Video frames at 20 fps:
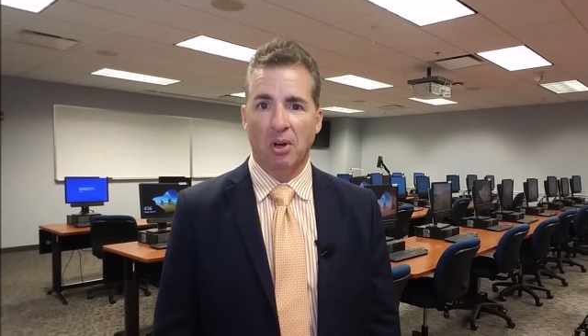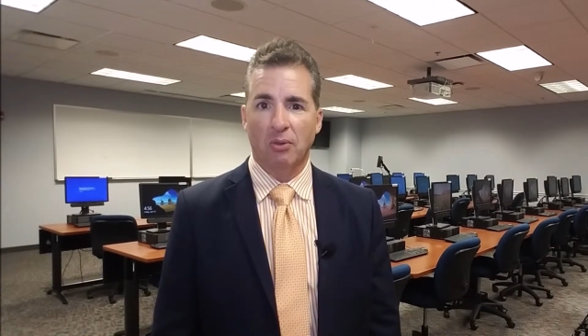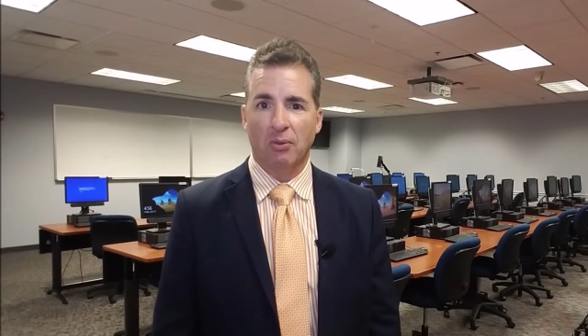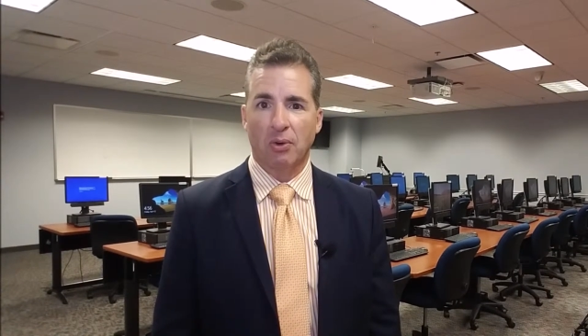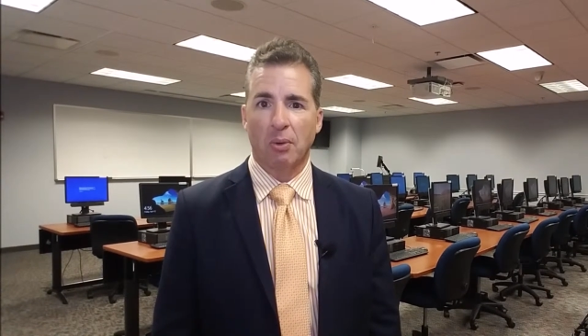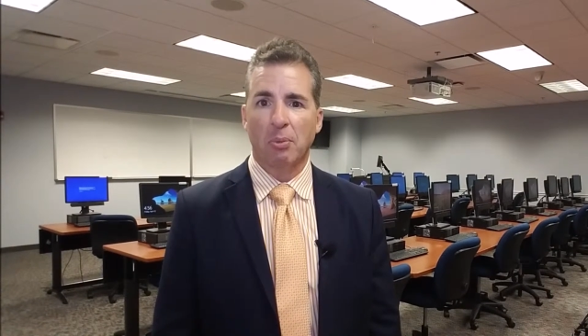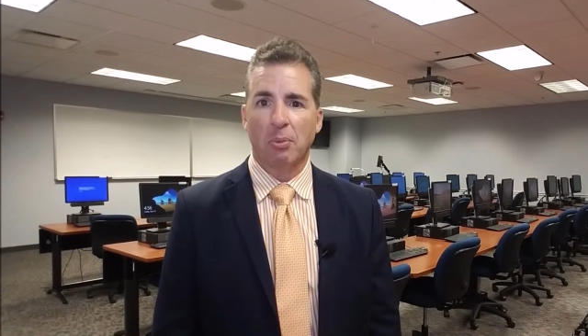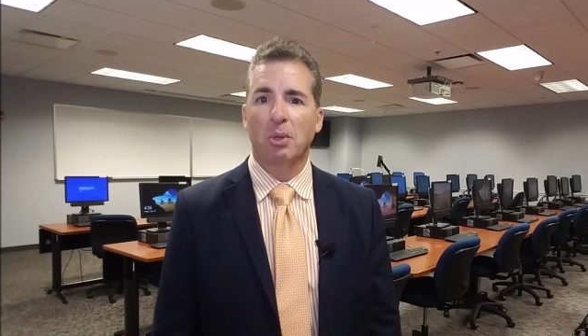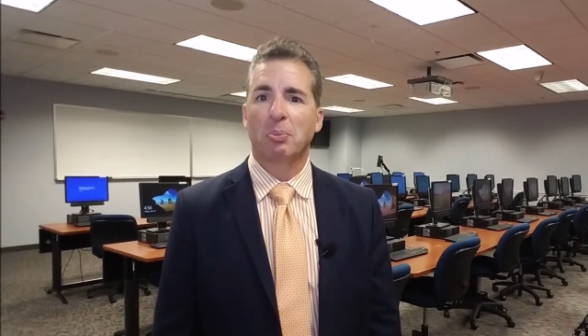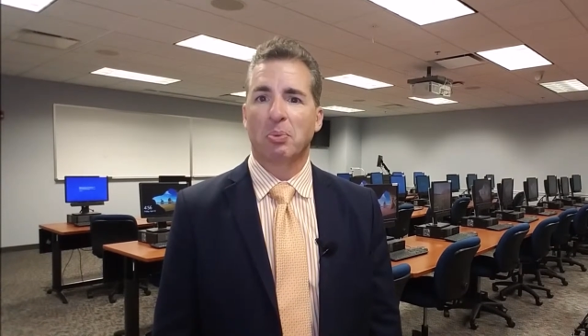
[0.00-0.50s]

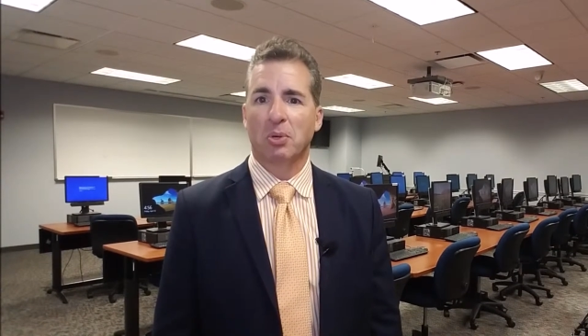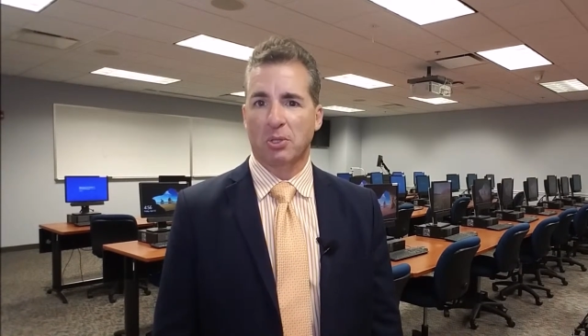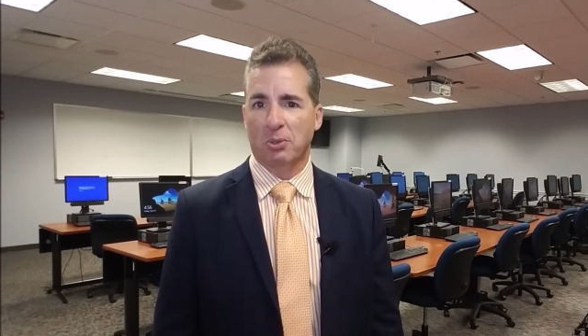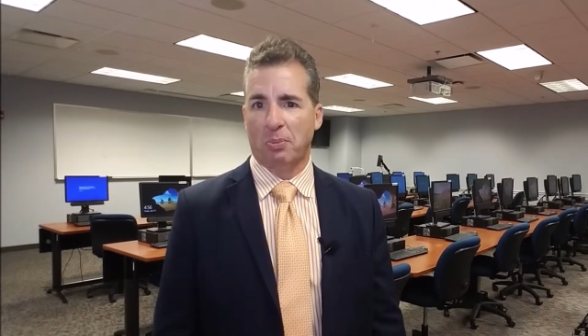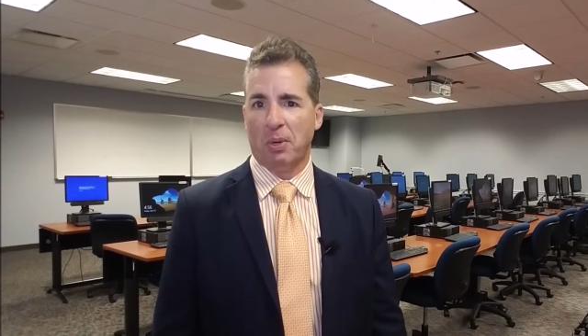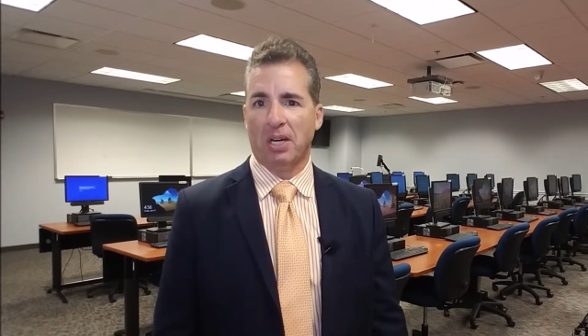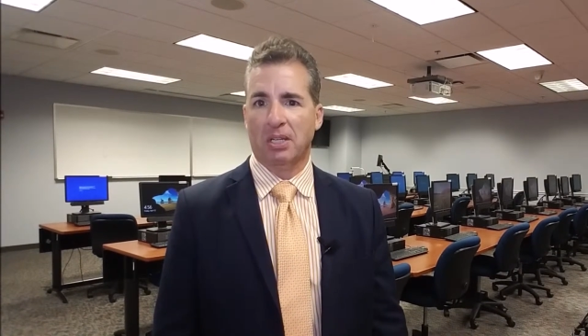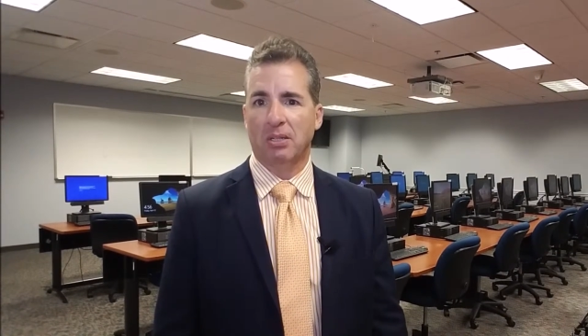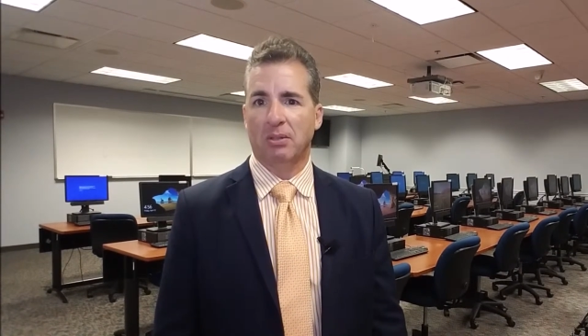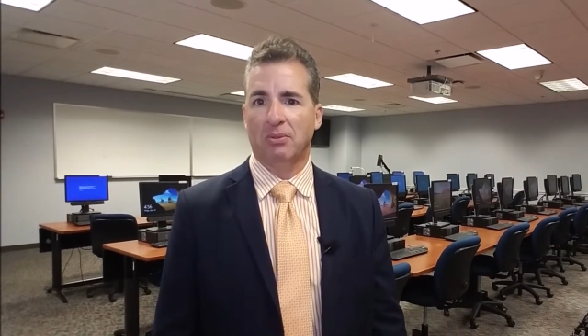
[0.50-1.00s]
from the
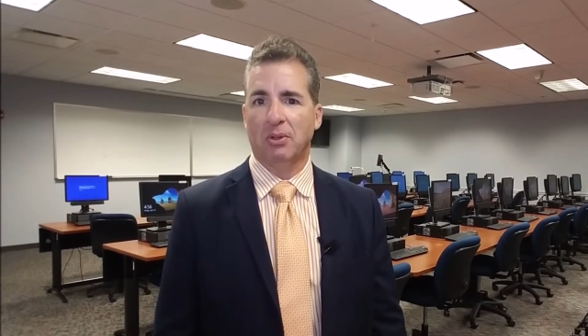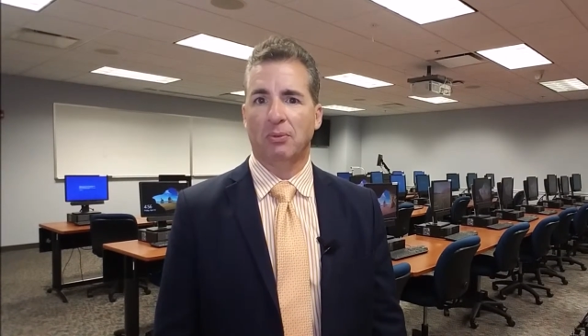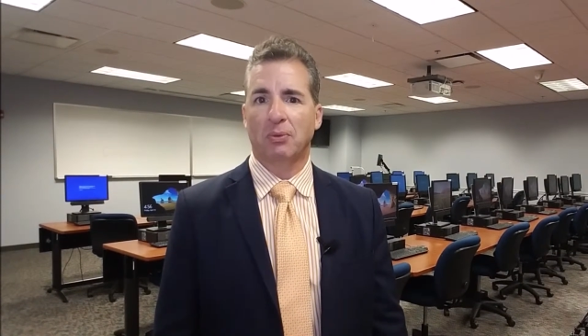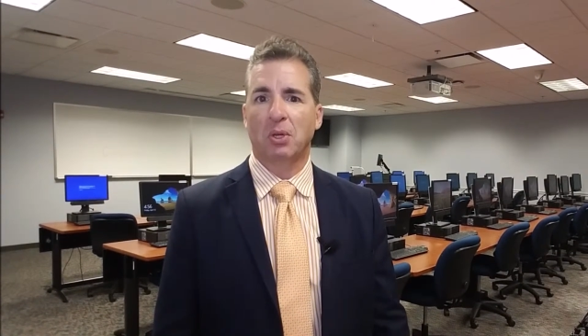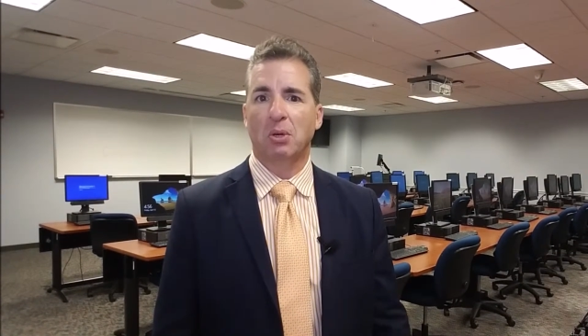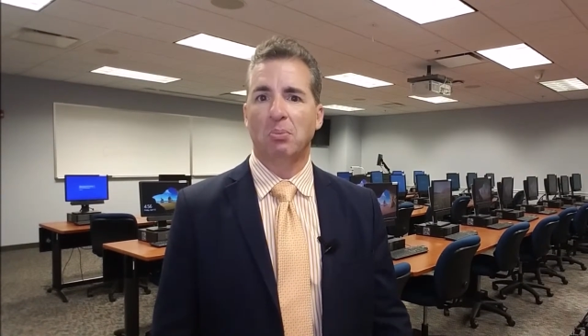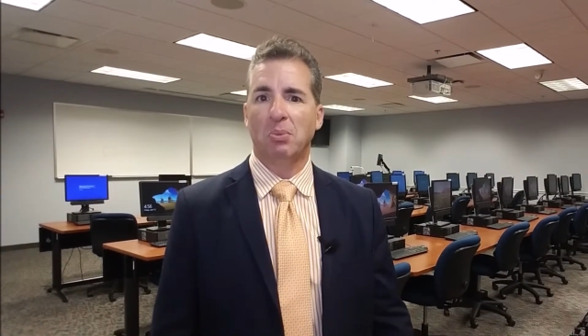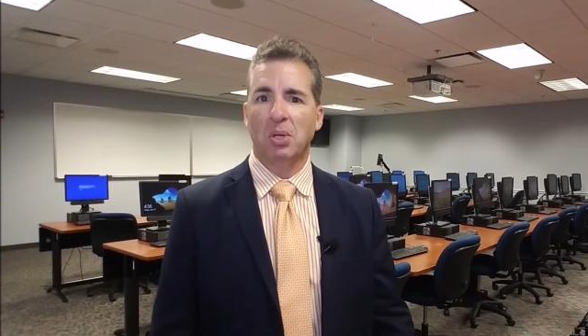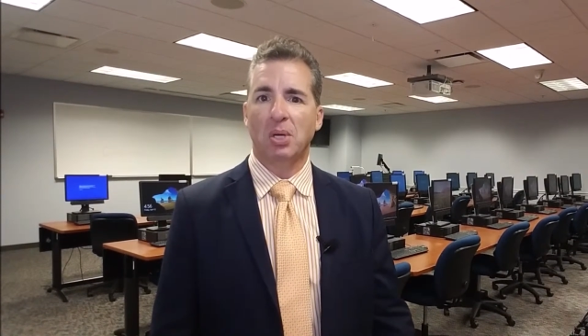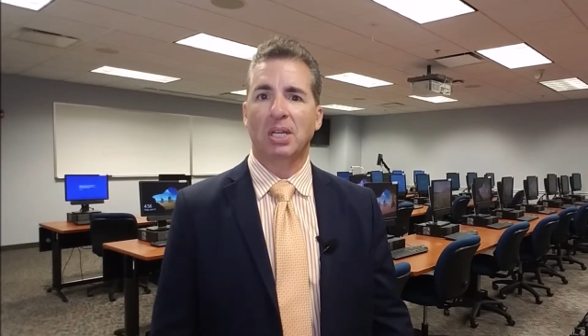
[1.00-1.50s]
perspective of
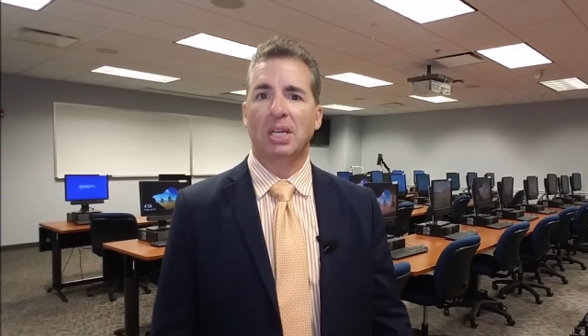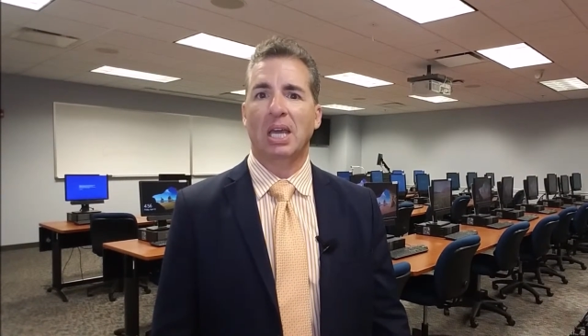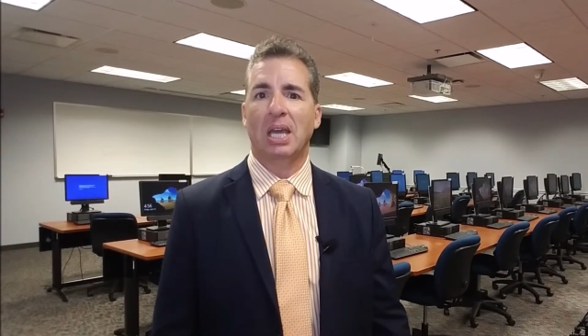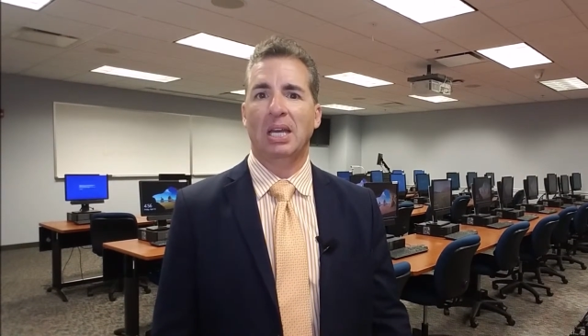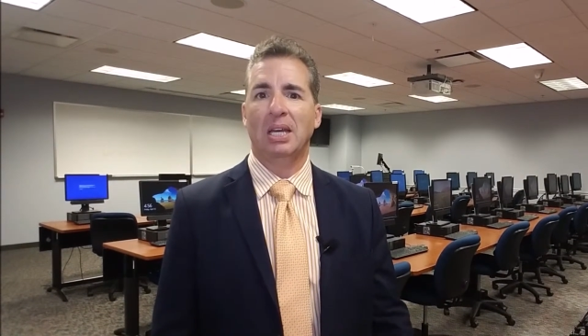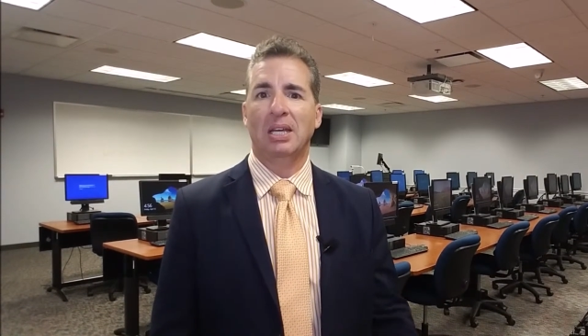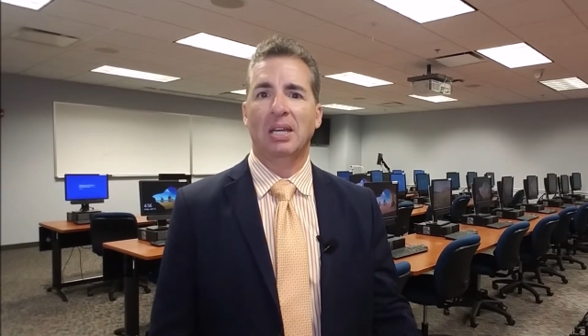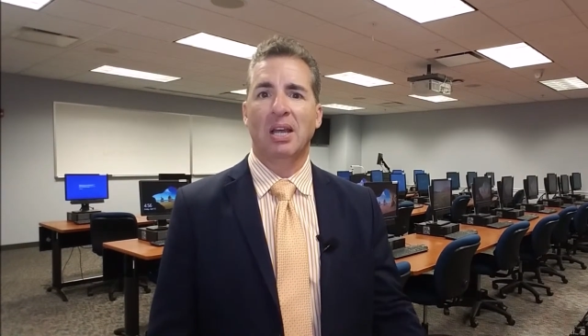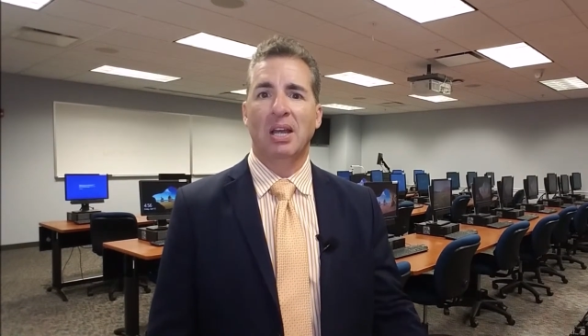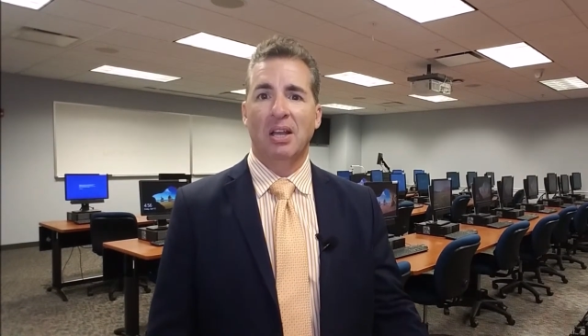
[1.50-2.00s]

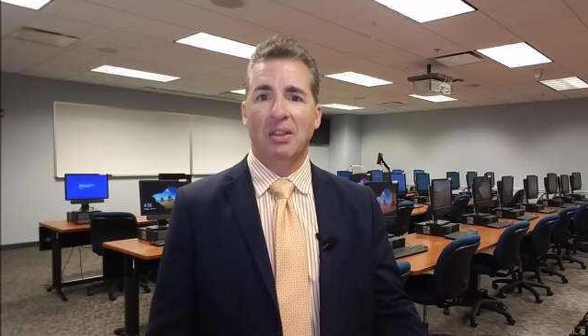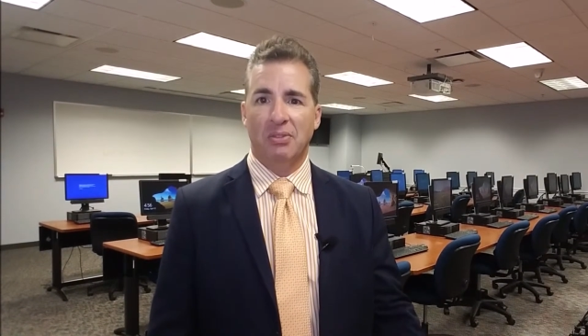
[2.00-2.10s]
communicating